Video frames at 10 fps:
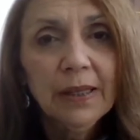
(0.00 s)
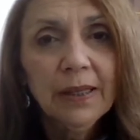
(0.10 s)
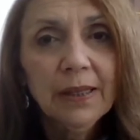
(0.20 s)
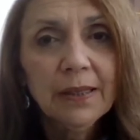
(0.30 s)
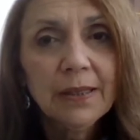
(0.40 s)

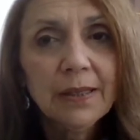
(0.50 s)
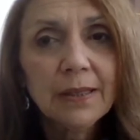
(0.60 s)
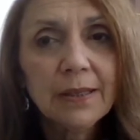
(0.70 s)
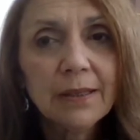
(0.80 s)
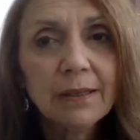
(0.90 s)

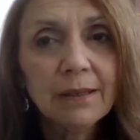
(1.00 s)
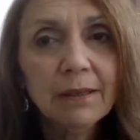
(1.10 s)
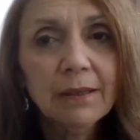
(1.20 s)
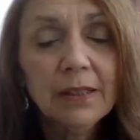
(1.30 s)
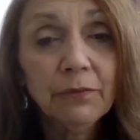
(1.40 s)
It's
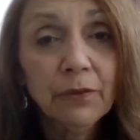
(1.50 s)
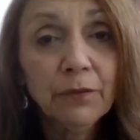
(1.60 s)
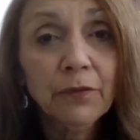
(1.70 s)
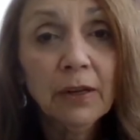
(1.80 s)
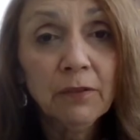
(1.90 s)
different
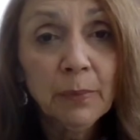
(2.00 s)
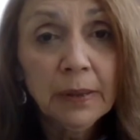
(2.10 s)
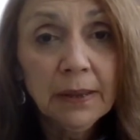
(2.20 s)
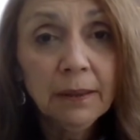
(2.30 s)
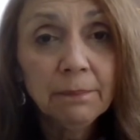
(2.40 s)
for everybody.